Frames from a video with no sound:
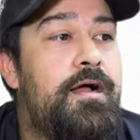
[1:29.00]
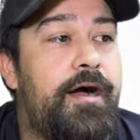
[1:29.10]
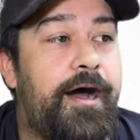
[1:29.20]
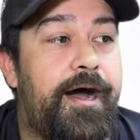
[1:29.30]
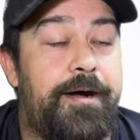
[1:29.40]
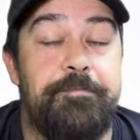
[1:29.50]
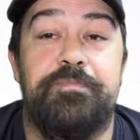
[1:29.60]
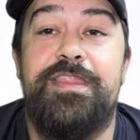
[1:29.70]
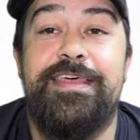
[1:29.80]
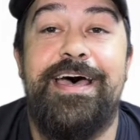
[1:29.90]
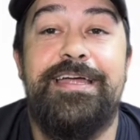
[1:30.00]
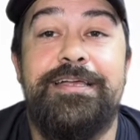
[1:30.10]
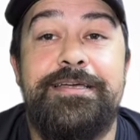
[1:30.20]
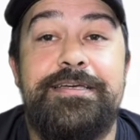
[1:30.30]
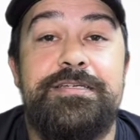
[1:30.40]
Um, that
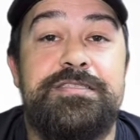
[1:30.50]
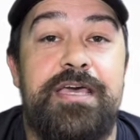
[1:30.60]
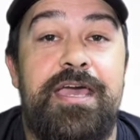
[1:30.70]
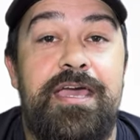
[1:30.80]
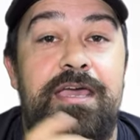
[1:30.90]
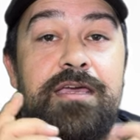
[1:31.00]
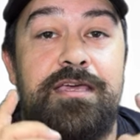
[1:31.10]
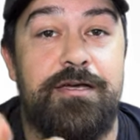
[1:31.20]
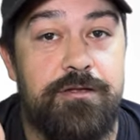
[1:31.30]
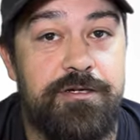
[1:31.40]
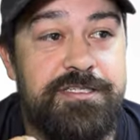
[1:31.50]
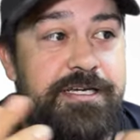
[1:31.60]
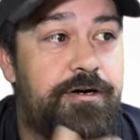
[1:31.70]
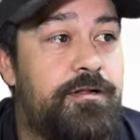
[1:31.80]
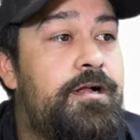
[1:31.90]
is a killer
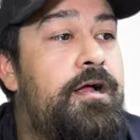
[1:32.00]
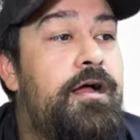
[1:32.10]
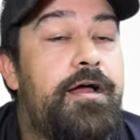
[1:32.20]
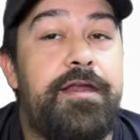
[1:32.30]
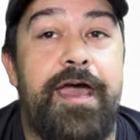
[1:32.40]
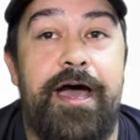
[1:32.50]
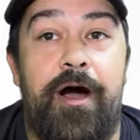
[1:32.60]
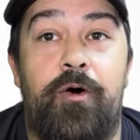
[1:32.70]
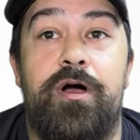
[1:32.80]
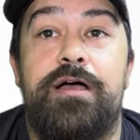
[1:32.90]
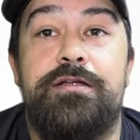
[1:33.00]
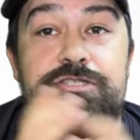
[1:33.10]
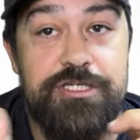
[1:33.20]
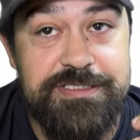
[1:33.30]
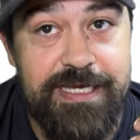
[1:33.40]
deal. Now,
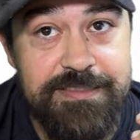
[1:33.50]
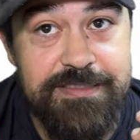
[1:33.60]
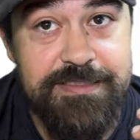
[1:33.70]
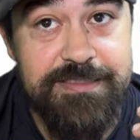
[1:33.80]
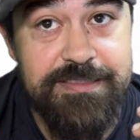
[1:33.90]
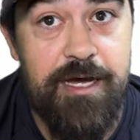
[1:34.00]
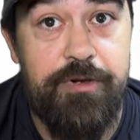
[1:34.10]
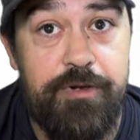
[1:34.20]
just a heads up,